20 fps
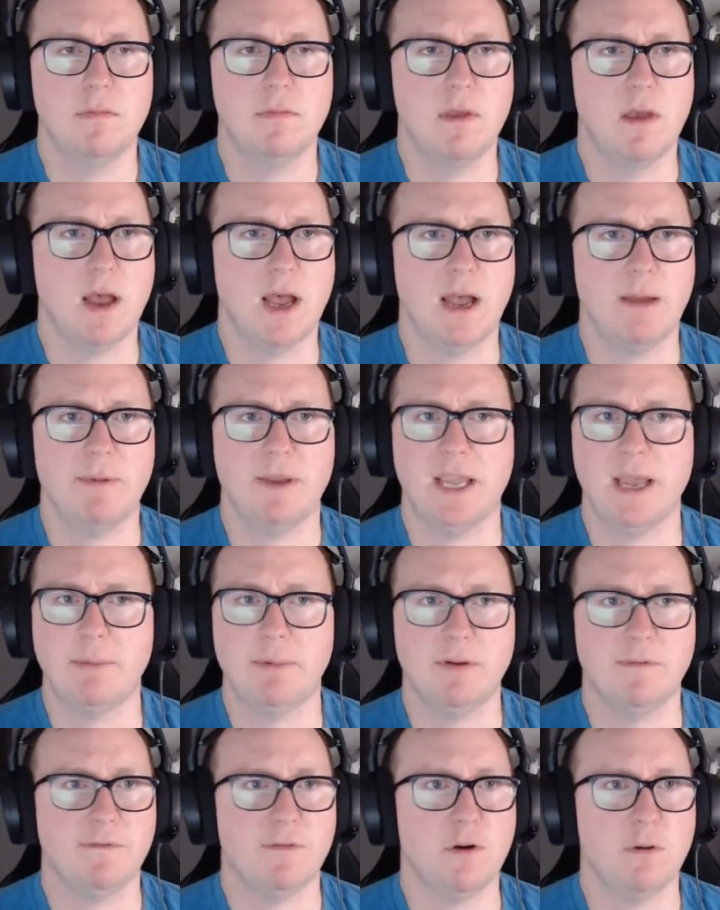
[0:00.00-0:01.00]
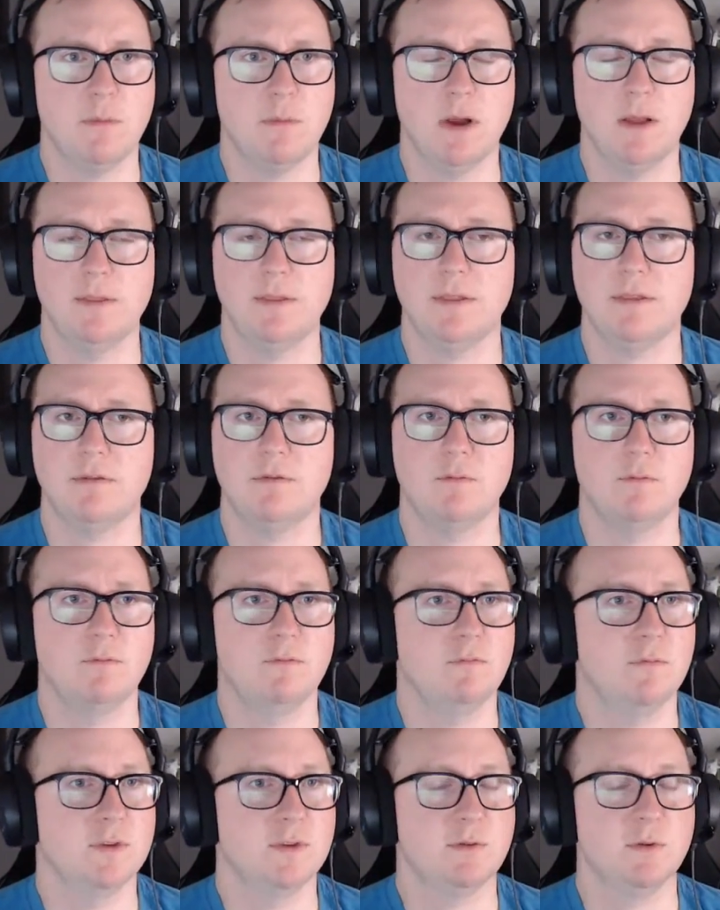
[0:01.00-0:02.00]
I've kept it for a month.
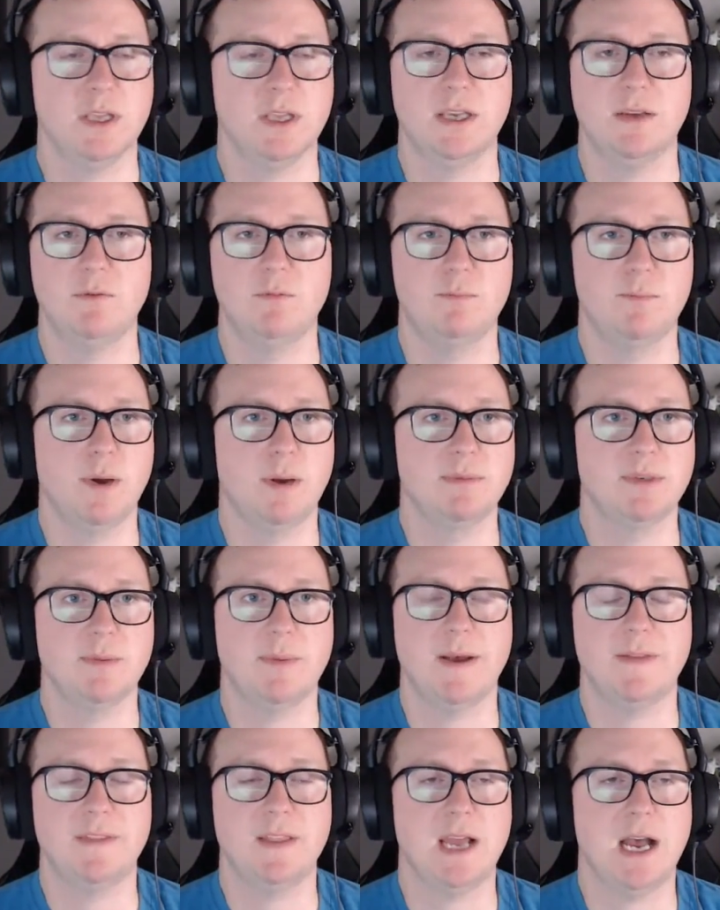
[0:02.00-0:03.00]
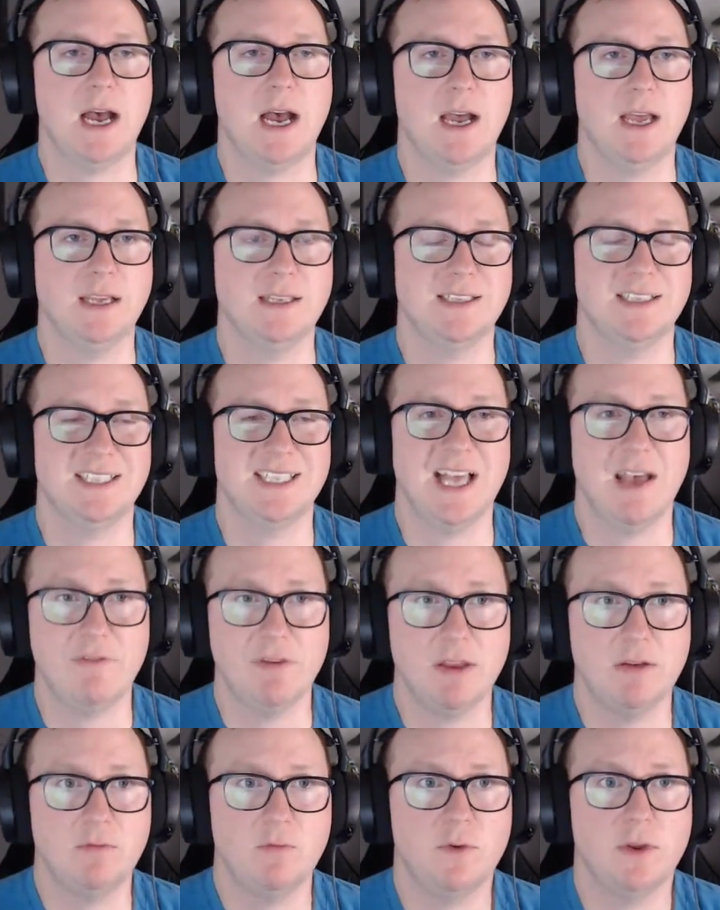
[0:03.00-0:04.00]
Was really pumped about the
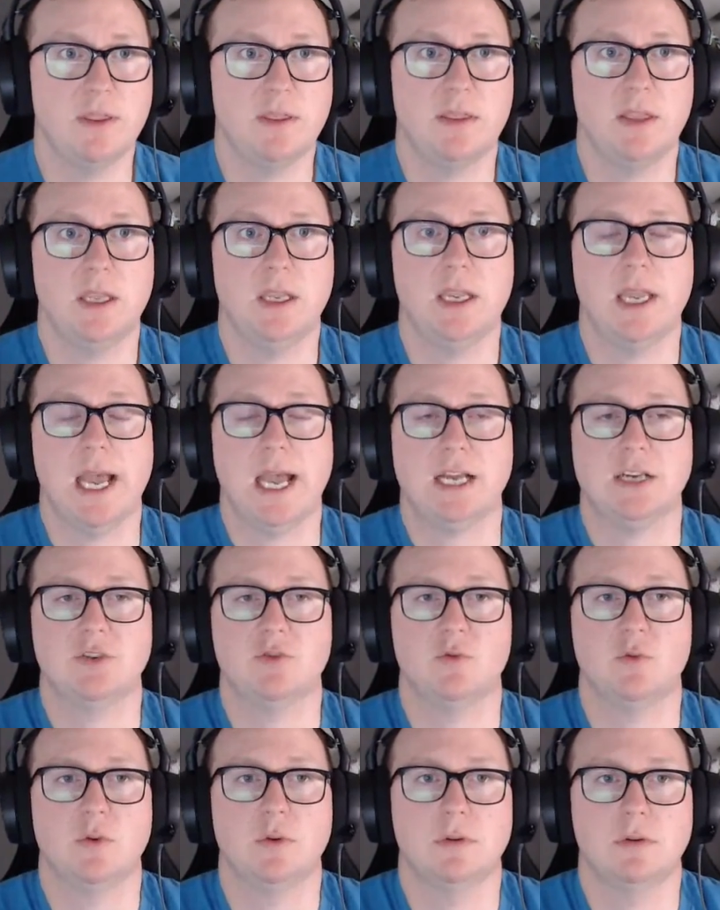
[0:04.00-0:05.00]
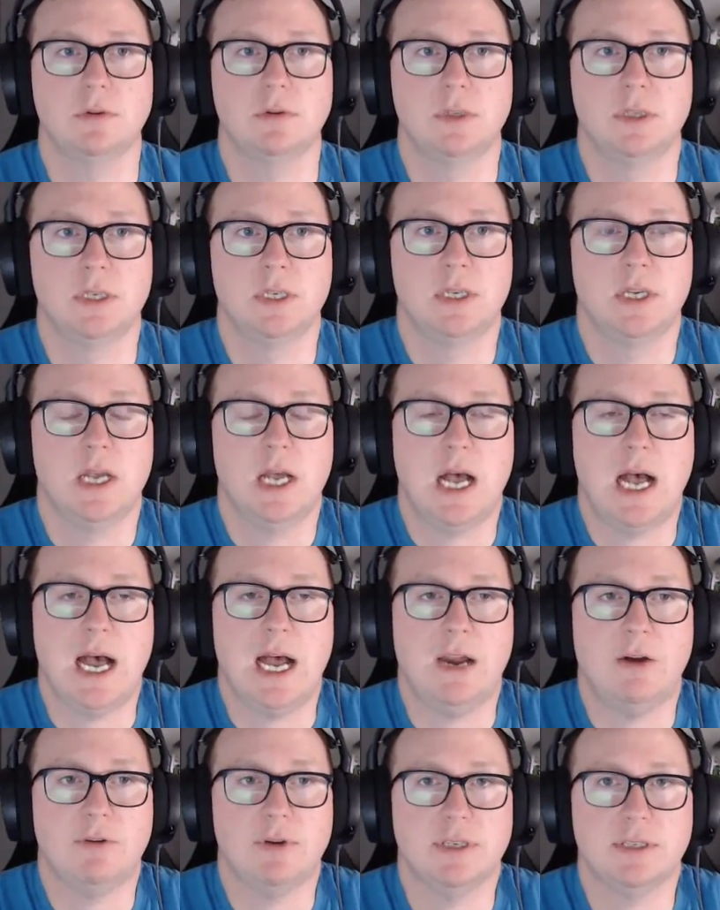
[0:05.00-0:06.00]
i7 with the actual
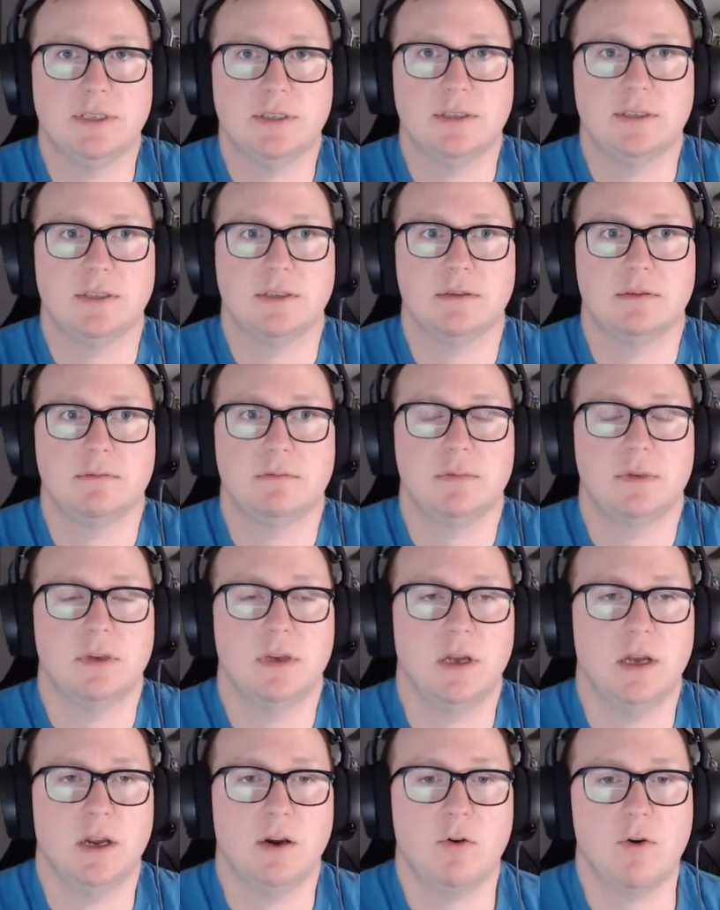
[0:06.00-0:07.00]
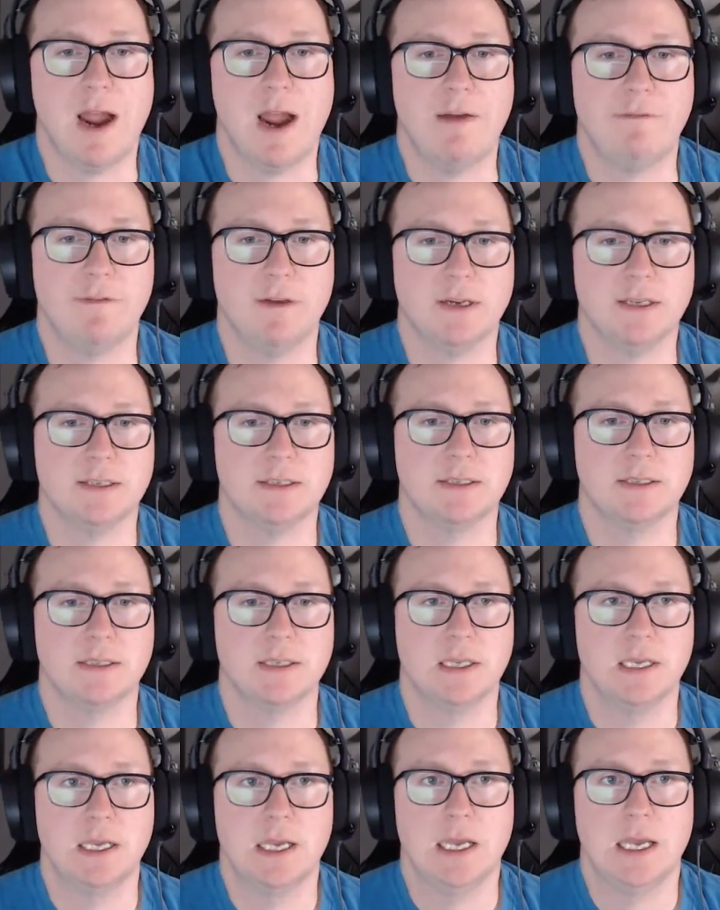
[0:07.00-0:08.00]
Iris graphics,
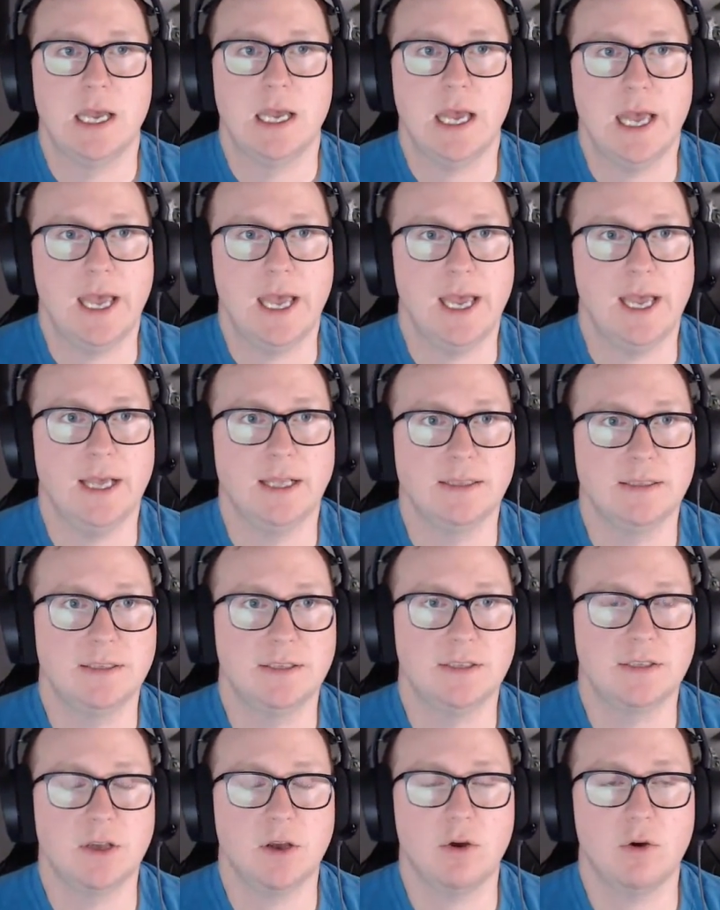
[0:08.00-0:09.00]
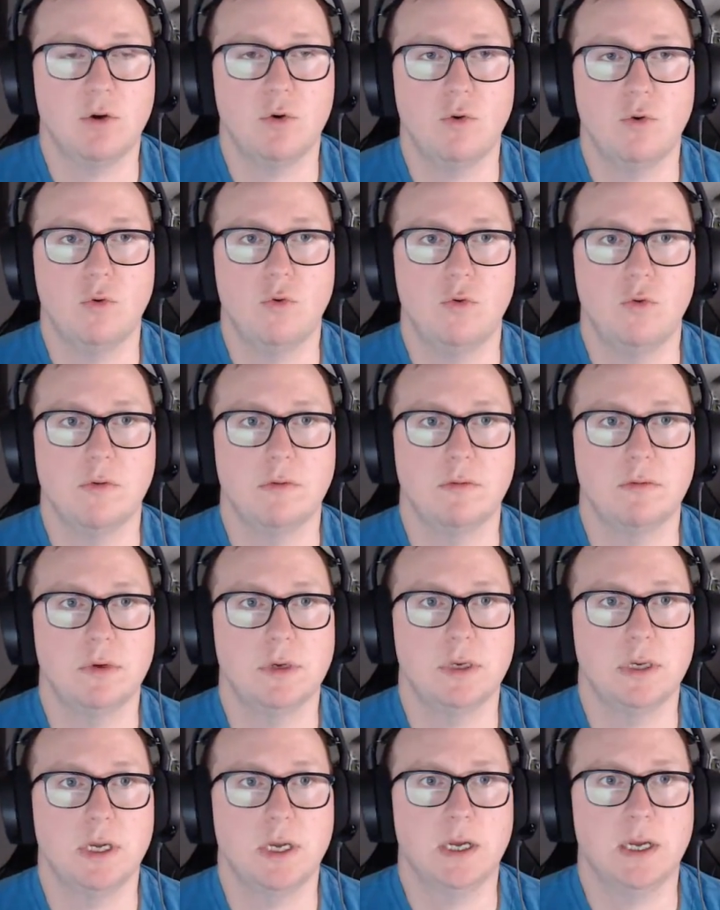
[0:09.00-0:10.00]
and so
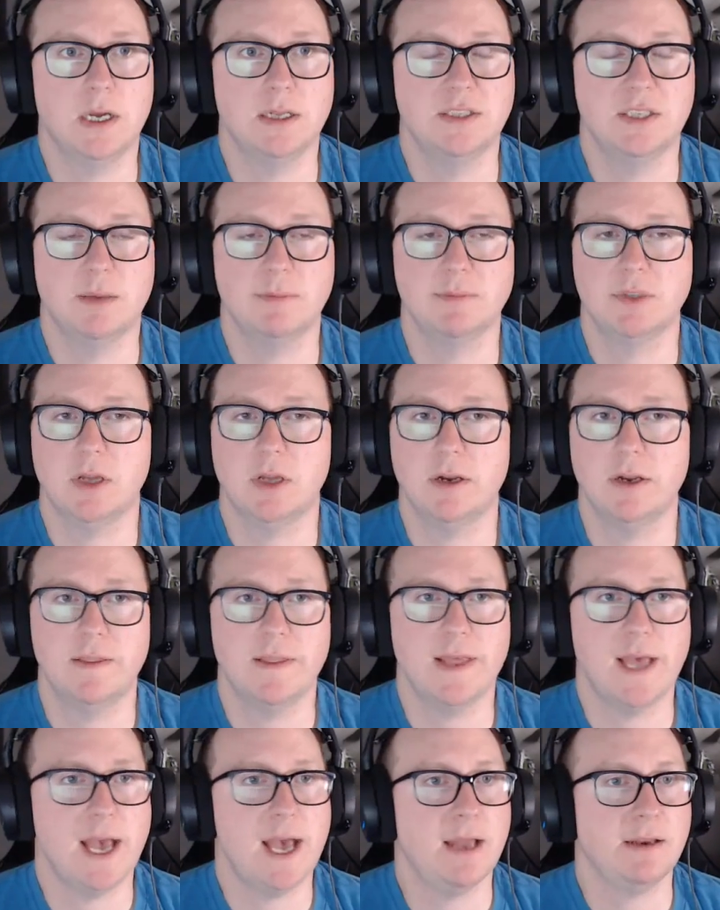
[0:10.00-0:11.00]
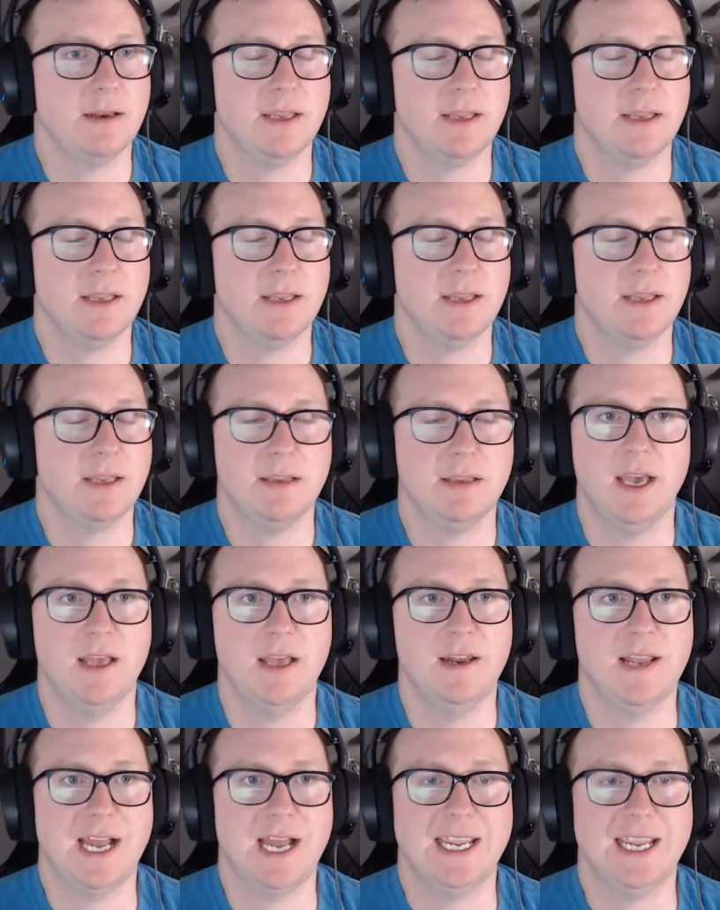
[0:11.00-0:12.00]
jumped onto that,
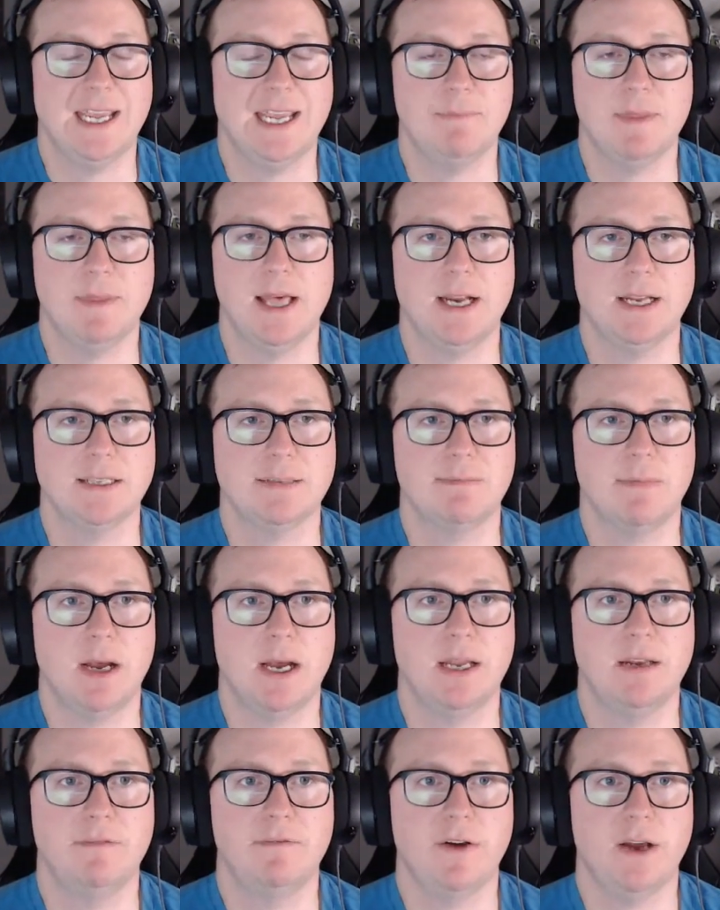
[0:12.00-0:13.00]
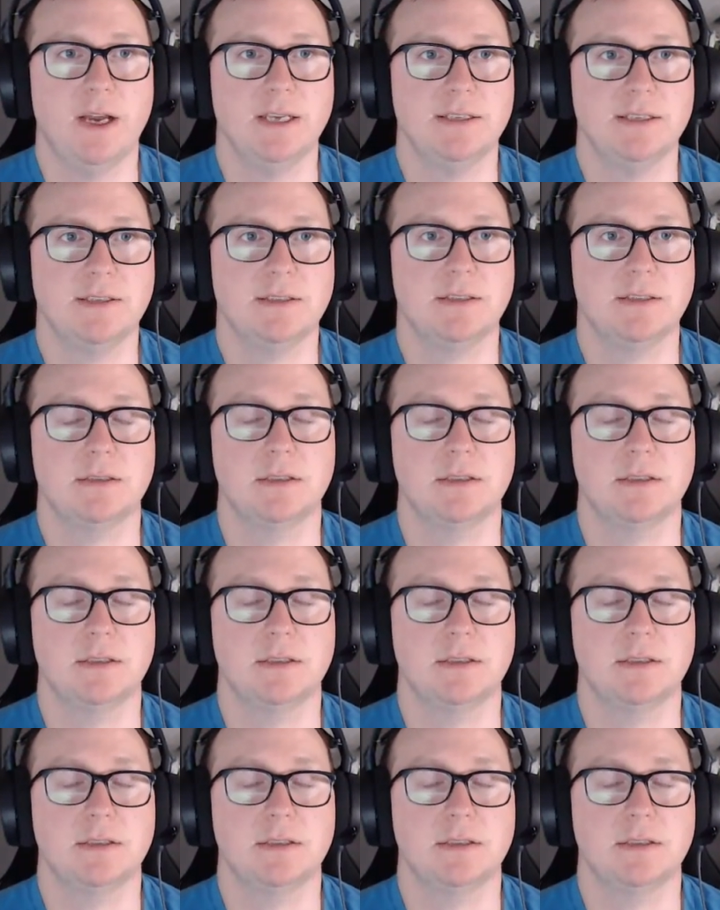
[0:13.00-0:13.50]
and I kept that as my device